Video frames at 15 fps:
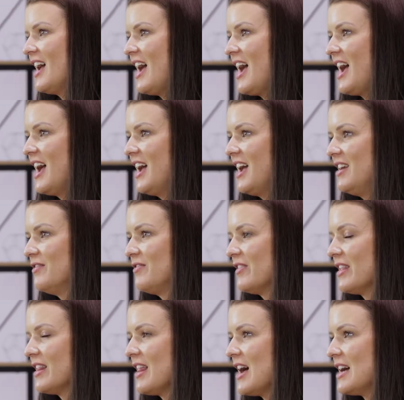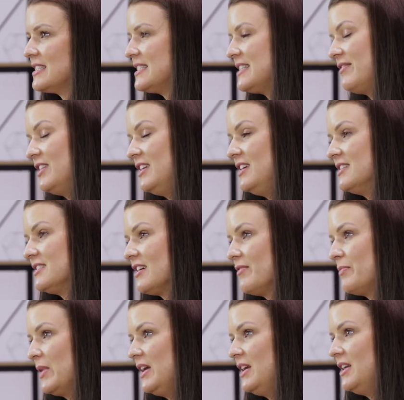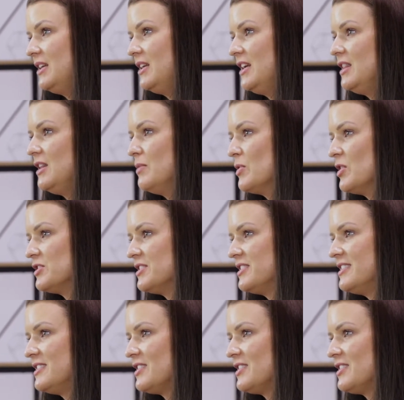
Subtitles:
and for the last 7 years I've been in the emergency